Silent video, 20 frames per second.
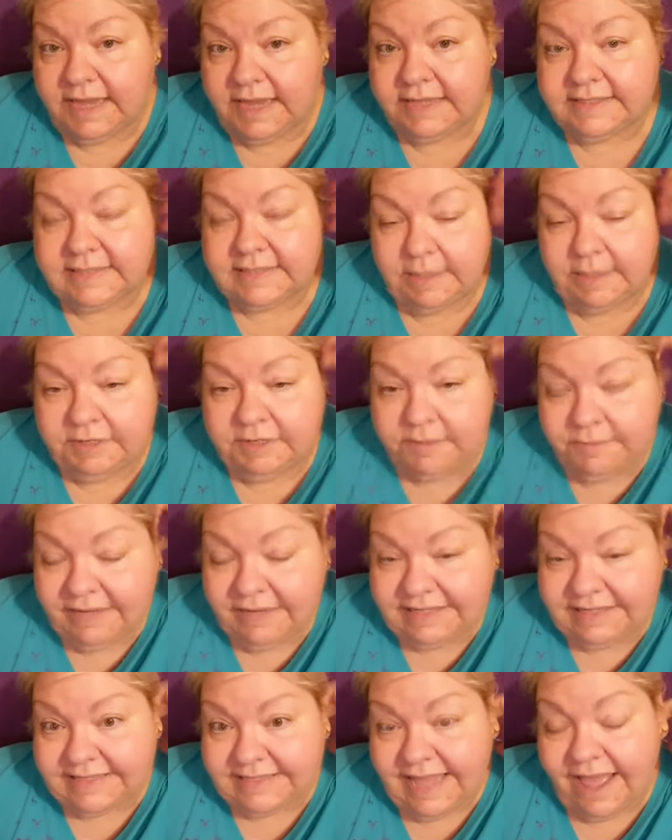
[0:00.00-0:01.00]
I accepted
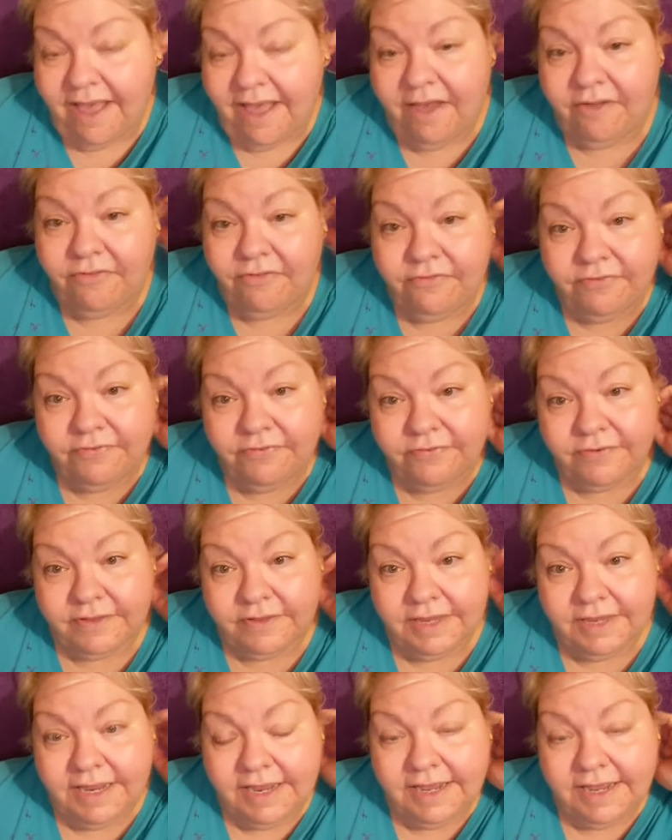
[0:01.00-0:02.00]
myself
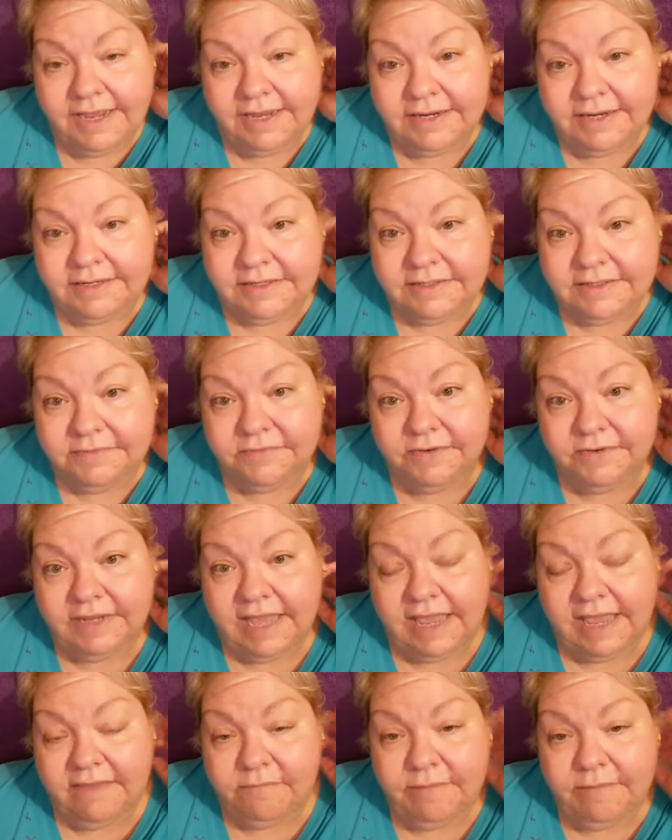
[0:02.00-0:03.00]
and
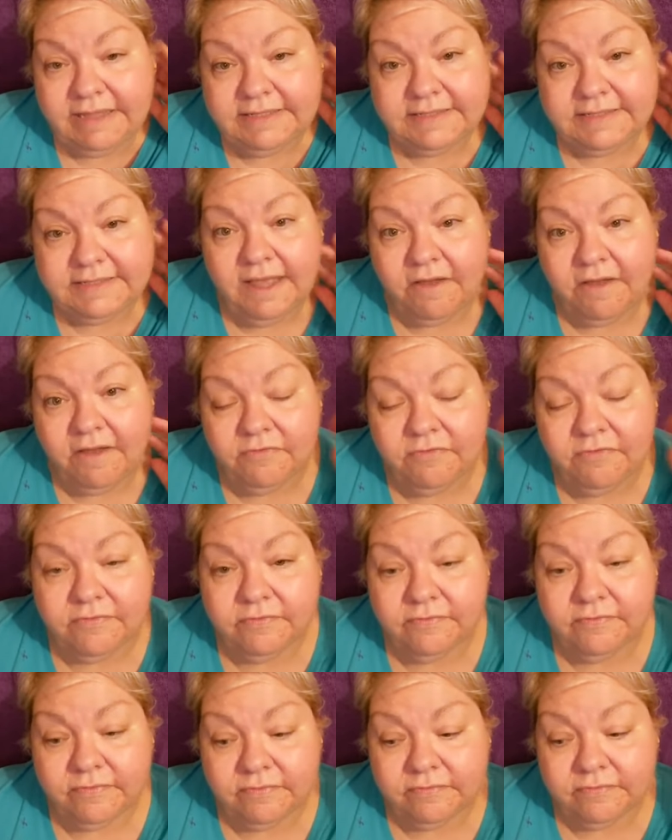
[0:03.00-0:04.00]
forgave
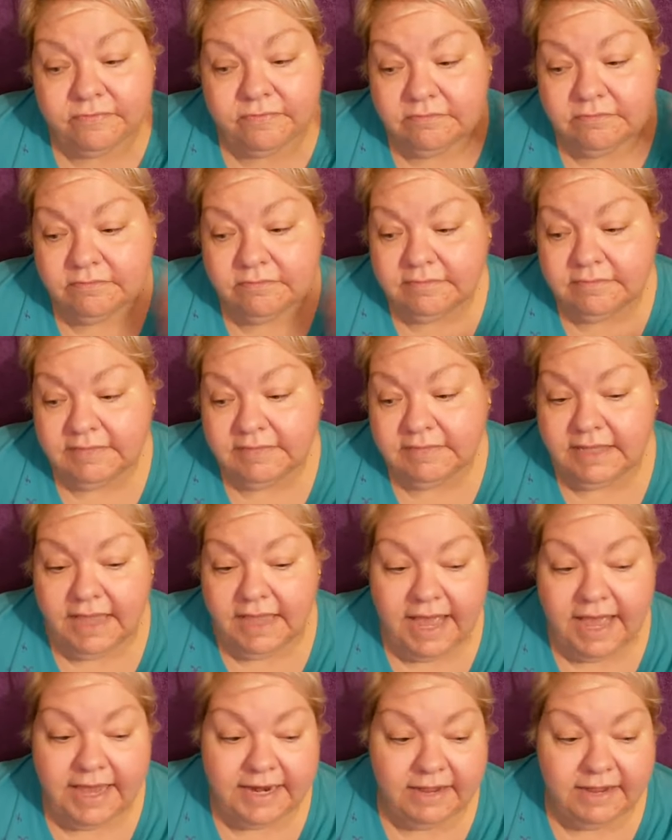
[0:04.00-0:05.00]
myself,
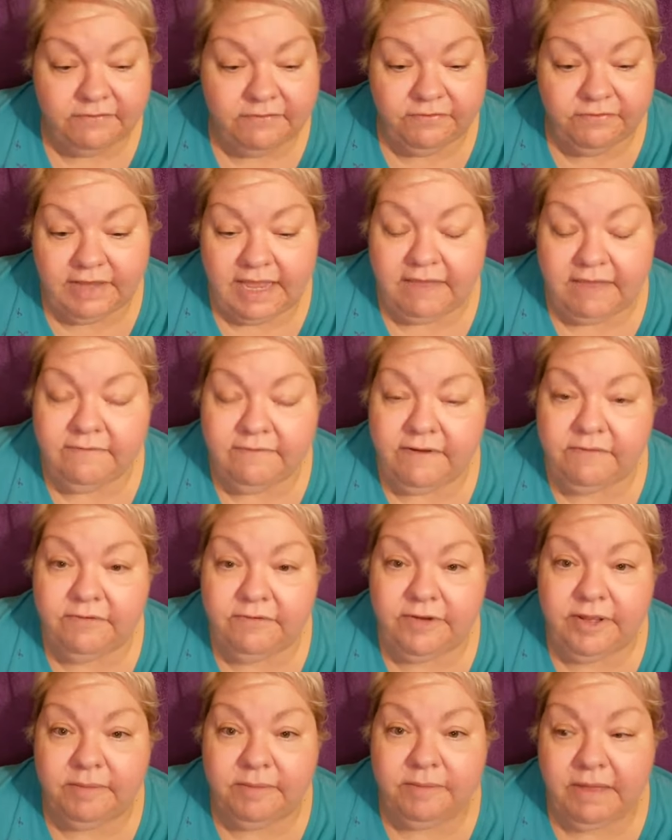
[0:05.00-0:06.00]
and I forgave
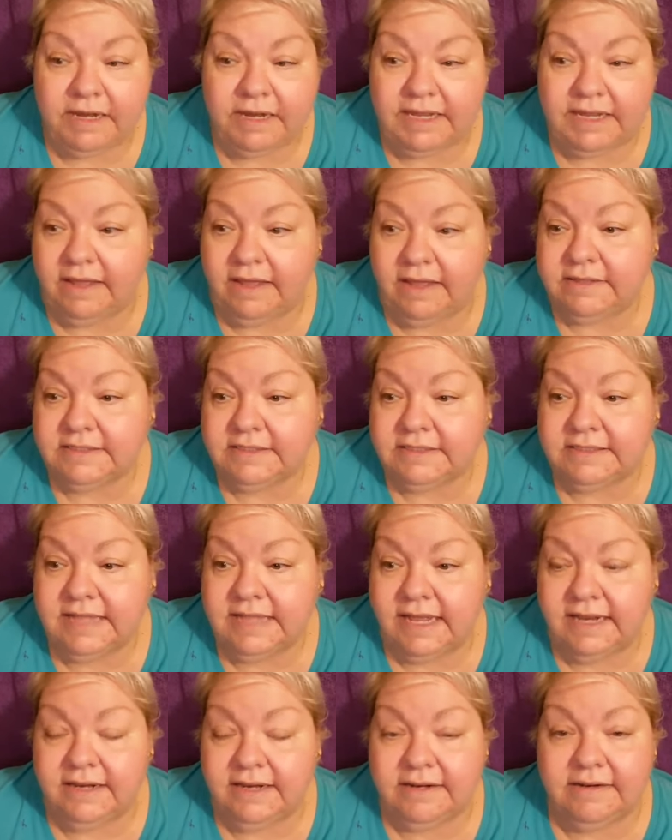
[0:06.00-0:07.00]
everybody else
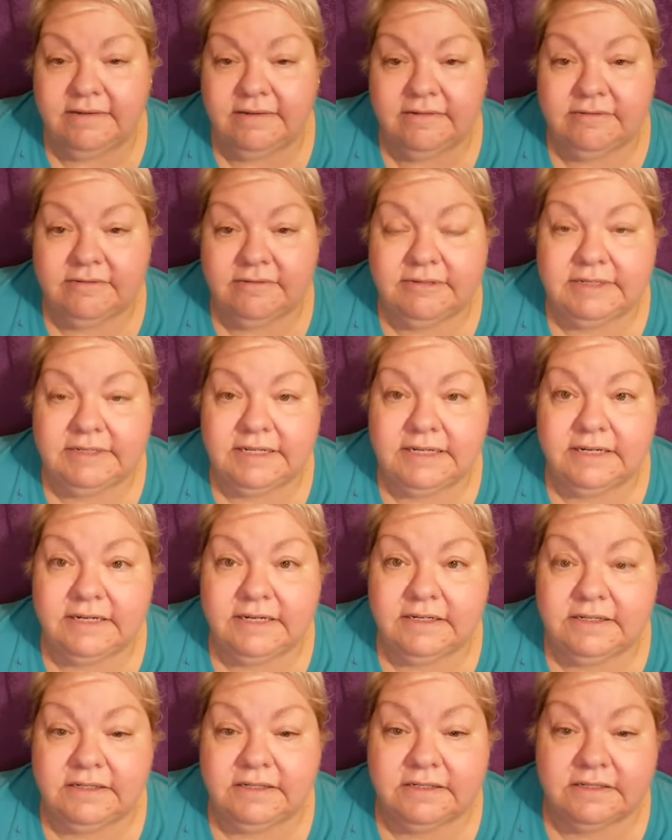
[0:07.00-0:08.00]
that
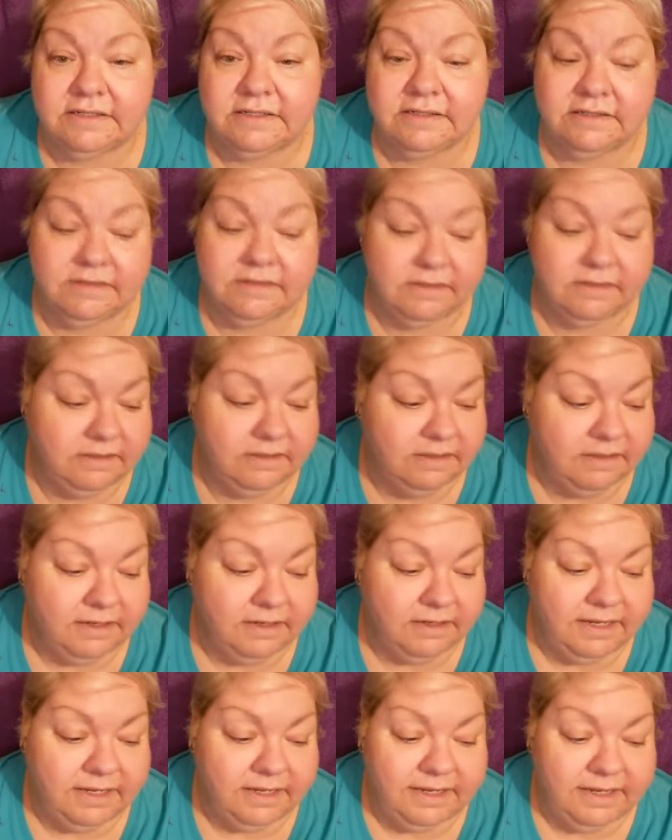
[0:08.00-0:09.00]
didn't,
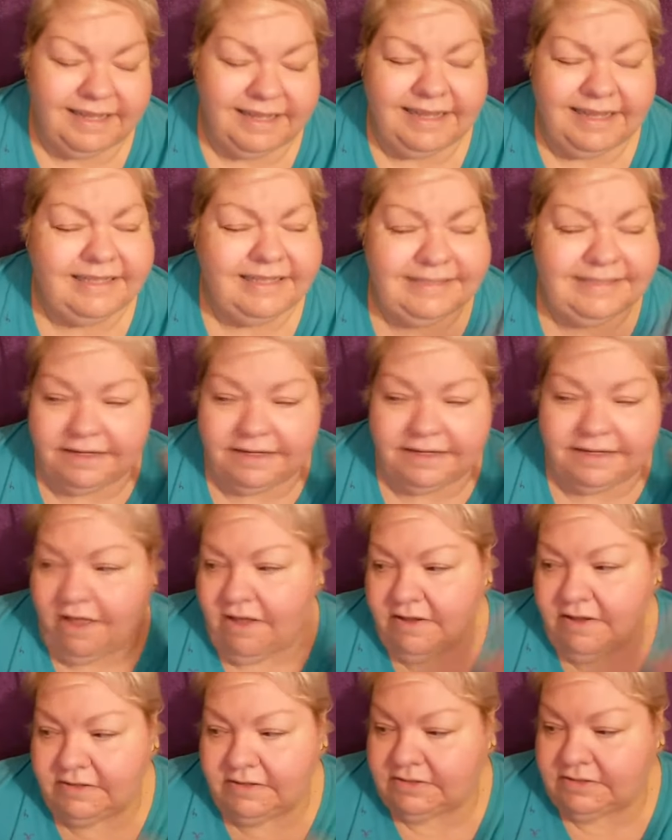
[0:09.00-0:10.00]
it's a
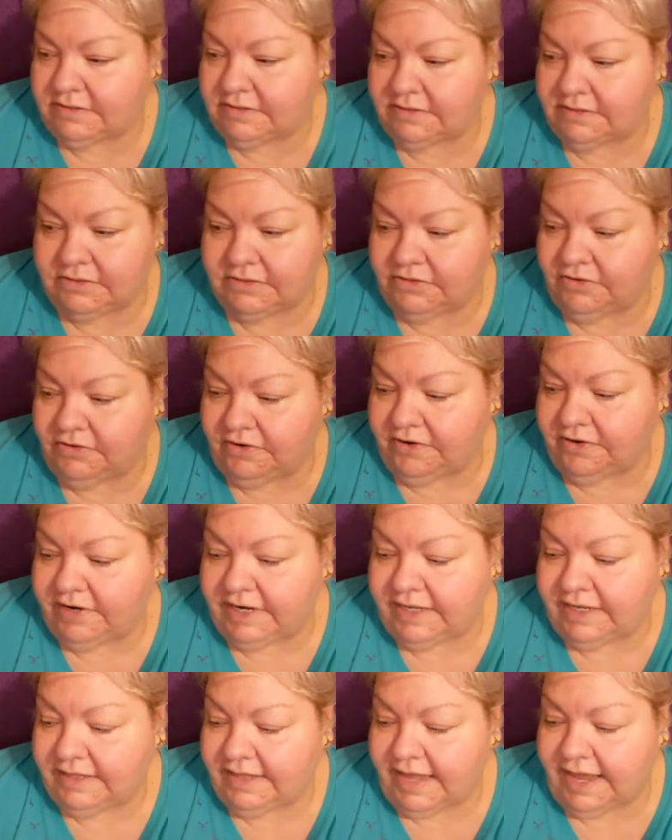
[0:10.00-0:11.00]
long
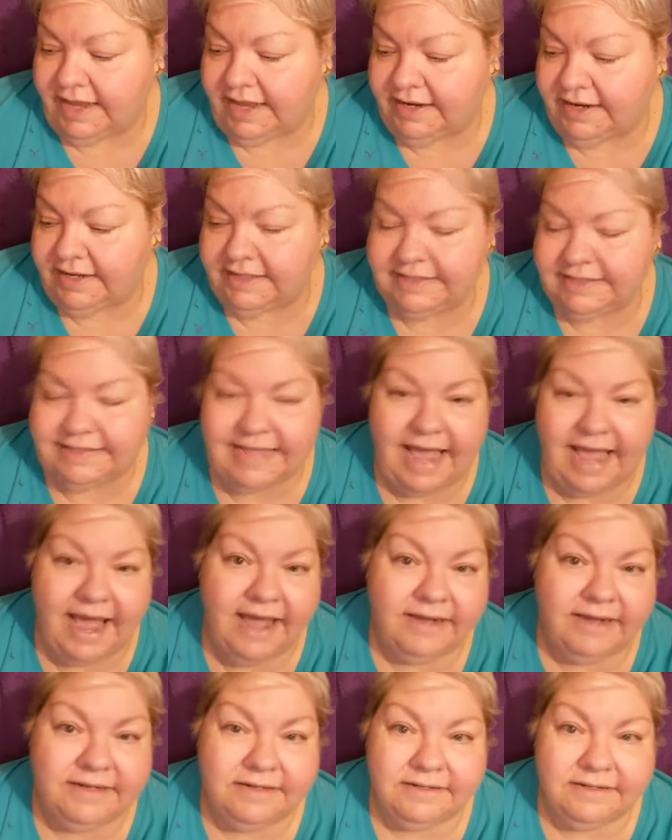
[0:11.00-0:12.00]
story that is
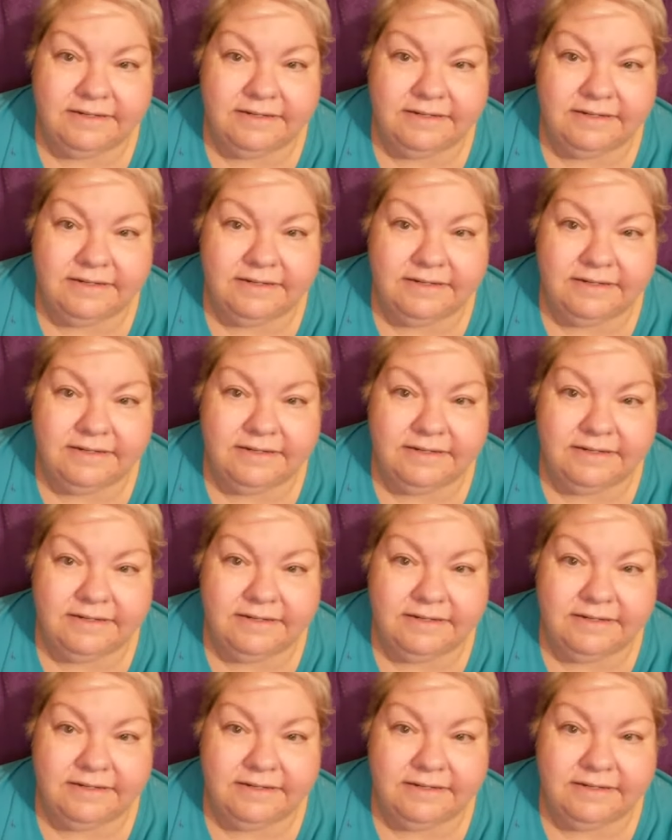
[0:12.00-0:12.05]
sad.